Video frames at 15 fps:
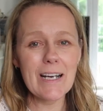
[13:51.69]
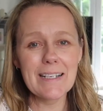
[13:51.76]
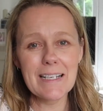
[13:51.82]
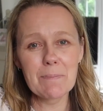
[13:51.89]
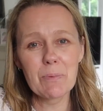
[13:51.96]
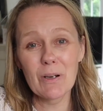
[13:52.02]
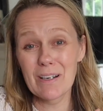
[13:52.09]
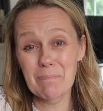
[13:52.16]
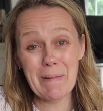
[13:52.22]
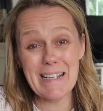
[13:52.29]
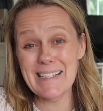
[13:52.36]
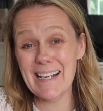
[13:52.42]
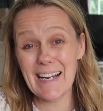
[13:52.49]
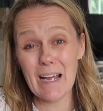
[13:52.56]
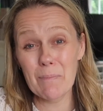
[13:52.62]
I put
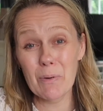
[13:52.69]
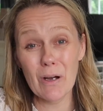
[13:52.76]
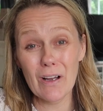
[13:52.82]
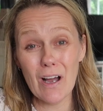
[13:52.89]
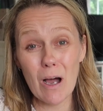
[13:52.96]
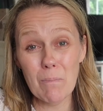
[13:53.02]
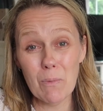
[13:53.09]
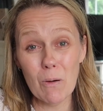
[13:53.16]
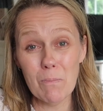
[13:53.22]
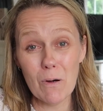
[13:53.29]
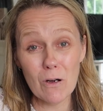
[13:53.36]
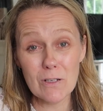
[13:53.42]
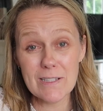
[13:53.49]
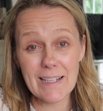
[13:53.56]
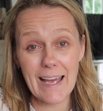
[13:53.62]
a cardboard
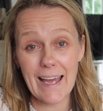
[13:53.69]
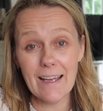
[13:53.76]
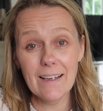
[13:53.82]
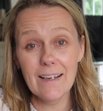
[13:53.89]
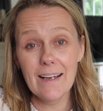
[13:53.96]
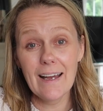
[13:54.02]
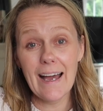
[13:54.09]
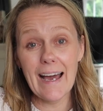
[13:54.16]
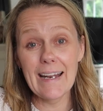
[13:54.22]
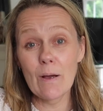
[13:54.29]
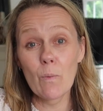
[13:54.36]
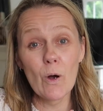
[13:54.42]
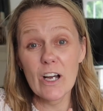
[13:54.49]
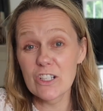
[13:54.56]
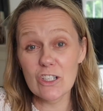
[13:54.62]
box there, and it
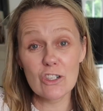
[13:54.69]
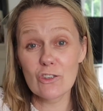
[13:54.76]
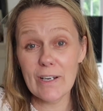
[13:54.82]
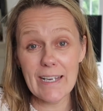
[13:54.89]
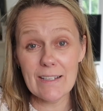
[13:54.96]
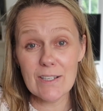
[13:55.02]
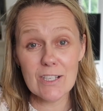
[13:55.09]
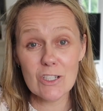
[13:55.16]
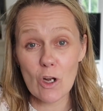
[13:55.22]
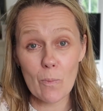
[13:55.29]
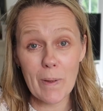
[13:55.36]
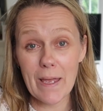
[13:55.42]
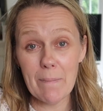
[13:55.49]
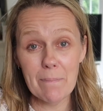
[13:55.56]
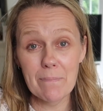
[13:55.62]
worked a treat to stop
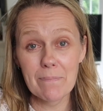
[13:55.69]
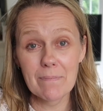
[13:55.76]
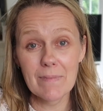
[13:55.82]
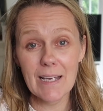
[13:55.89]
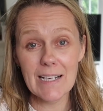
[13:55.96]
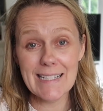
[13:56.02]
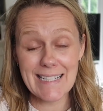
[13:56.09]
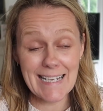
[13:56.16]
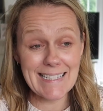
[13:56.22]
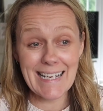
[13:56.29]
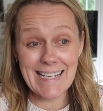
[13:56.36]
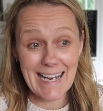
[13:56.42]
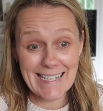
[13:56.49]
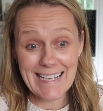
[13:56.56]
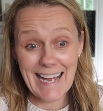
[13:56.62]
him
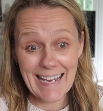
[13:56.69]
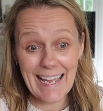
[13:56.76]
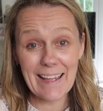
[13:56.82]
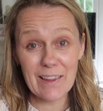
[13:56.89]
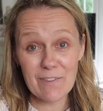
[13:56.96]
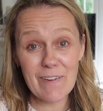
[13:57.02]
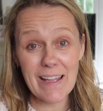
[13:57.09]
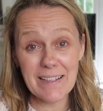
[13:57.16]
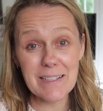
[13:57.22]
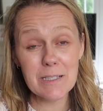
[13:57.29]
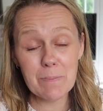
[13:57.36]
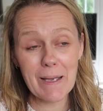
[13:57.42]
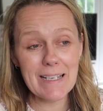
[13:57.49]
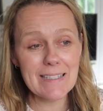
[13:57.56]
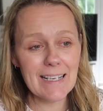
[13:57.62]
attacking the fence
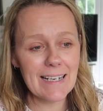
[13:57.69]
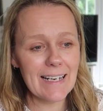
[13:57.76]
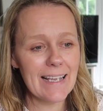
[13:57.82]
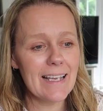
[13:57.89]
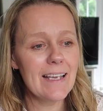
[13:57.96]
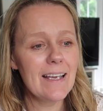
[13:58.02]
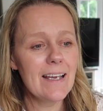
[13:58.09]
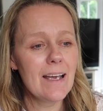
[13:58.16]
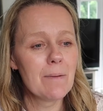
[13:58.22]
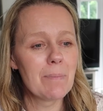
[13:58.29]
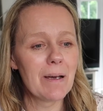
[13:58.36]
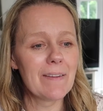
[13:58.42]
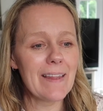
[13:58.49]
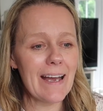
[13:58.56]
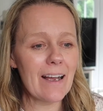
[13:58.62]
basically.
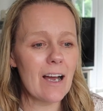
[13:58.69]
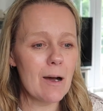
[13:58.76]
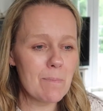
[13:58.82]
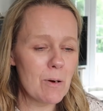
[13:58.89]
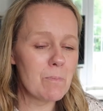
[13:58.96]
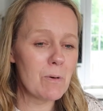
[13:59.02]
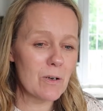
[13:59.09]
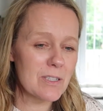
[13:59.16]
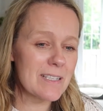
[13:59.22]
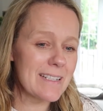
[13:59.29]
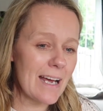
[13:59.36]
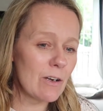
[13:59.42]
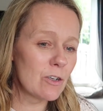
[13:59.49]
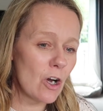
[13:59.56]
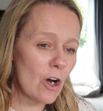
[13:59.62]
But that cardboard box is
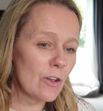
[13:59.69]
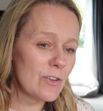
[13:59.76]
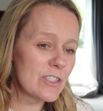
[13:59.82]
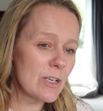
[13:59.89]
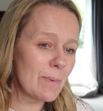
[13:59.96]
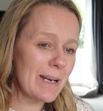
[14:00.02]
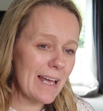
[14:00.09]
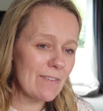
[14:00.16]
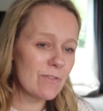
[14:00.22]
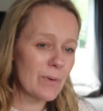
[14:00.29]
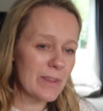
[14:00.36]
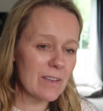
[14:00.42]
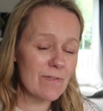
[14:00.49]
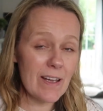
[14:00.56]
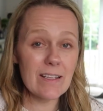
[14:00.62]
now gone, so we're left
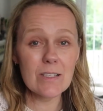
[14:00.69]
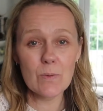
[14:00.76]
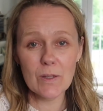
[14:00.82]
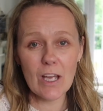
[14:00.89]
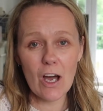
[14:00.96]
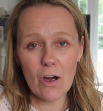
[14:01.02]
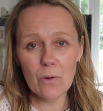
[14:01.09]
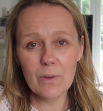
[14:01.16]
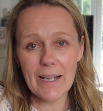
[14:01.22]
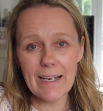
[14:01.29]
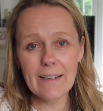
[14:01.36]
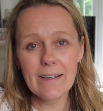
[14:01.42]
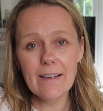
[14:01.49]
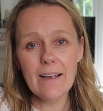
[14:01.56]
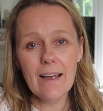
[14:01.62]
with the fence with the hole
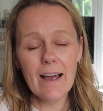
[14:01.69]
in.